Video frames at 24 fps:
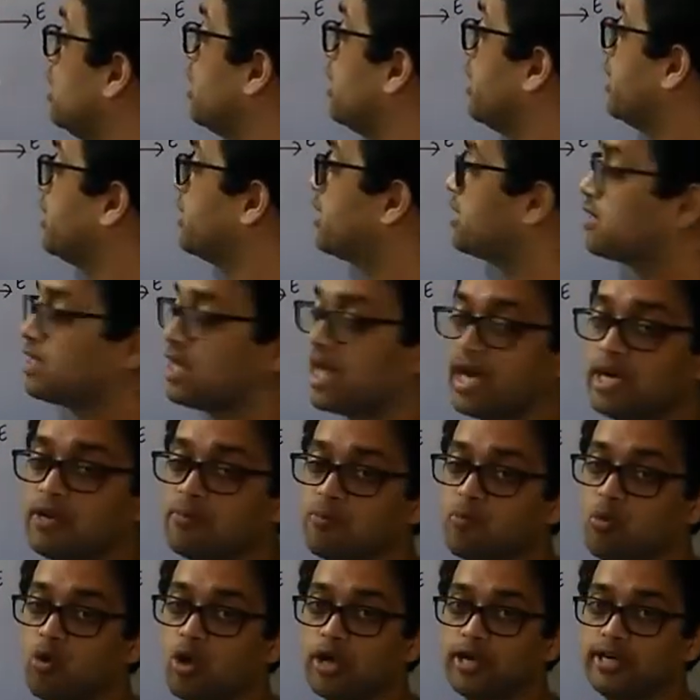It is at
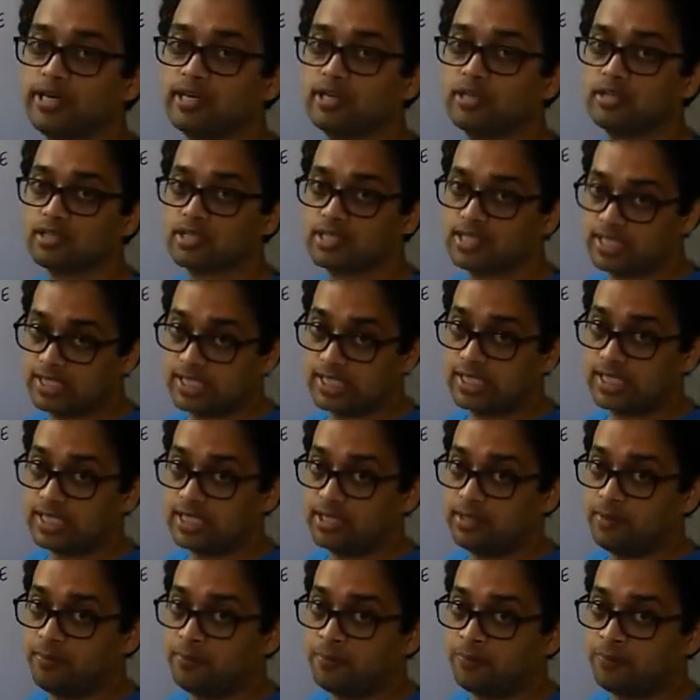point C.